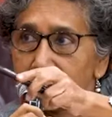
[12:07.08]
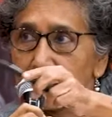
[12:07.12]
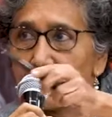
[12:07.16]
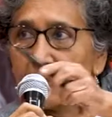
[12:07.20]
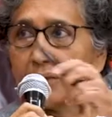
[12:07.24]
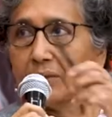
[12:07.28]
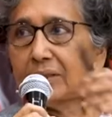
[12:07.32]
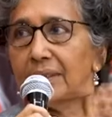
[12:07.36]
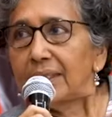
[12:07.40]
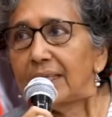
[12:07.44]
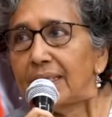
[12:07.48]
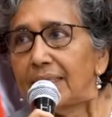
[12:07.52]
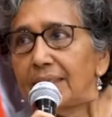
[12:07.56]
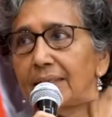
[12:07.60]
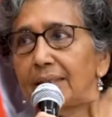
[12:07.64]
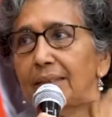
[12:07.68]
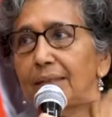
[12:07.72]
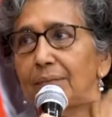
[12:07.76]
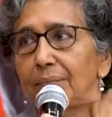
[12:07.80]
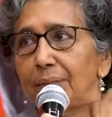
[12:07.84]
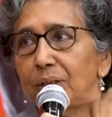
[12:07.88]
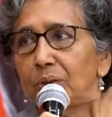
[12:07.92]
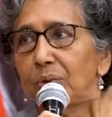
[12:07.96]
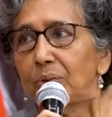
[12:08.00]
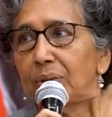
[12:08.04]
around then,
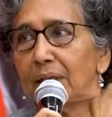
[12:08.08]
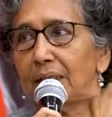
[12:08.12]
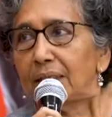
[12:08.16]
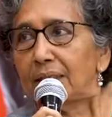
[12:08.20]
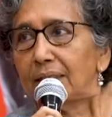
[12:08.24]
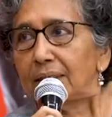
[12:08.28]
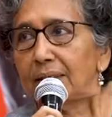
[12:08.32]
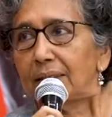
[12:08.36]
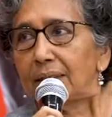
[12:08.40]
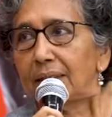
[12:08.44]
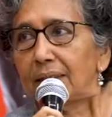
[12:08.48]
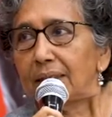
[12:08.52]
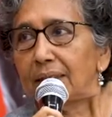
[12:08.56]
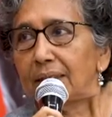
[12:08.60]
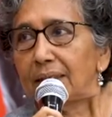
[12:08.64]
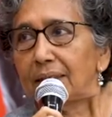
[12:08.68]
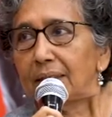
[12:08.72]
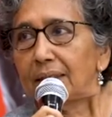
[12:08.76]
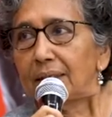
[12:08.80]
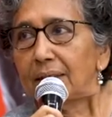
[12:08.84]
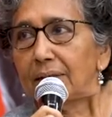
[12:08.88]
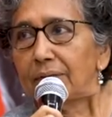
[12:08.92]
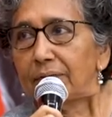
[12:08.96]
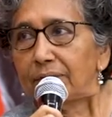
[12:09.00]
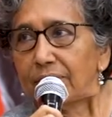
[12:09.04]
Minu had
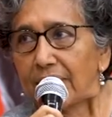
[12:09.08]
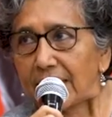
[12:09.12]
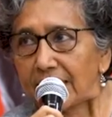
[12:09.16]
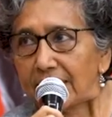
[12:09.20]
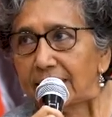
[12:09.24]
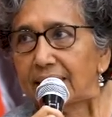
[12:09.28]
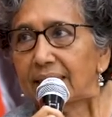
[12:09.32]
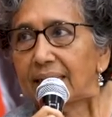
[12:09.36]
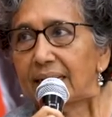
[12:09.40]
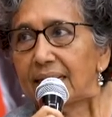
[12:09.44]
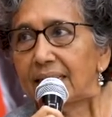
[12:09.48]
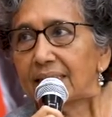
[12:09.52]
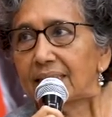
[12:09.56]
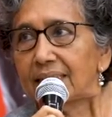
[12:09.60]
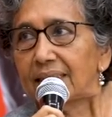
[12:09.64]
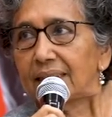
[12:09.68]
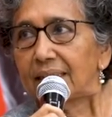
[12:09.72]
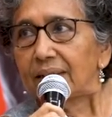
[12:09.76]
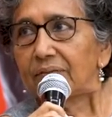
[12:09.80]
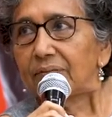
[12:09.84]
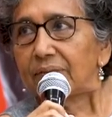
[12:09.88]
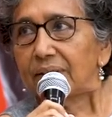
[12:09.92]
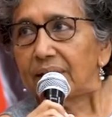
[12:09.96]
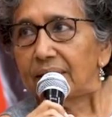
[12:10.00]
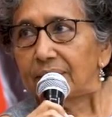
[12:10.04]
filed the case in
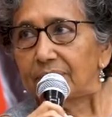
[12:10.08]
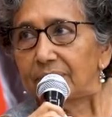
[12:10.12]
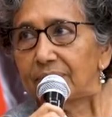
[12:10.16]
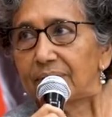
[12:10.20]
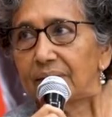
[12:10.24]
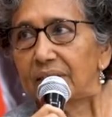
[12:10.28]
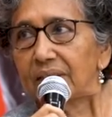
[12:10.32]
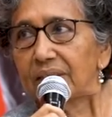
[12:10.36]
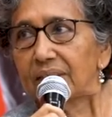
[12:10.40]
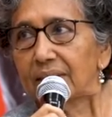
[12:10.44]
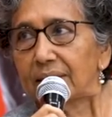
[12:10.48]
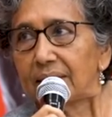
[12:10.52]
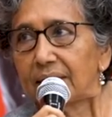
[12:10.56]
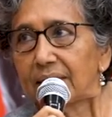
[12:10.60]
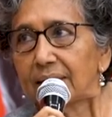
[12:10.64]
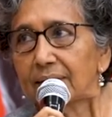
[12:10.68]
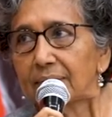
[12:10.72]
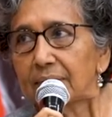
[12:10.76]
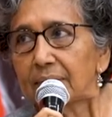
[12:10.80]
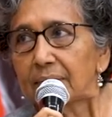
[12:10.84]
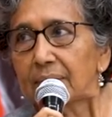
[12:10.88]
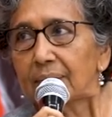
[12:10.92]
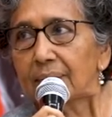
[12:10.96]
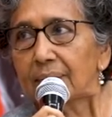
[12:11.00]
that Freedom First thing.